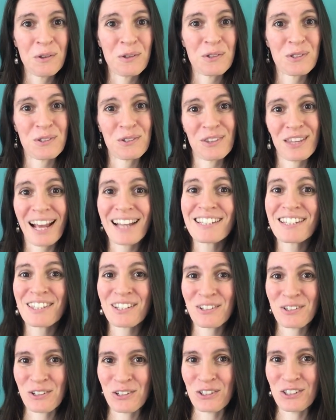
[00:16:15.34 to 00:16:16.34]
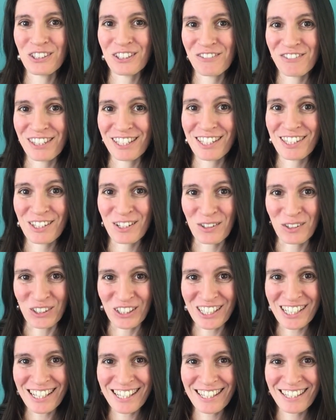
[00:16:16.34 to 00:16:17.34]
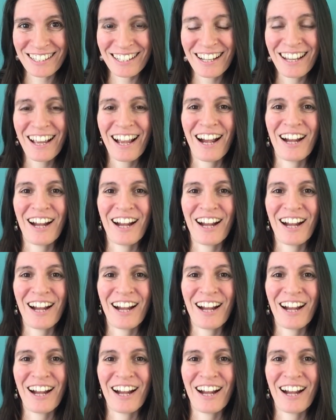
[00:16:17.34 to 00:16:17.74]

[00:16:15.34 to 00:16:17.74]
So that's the goal of this course.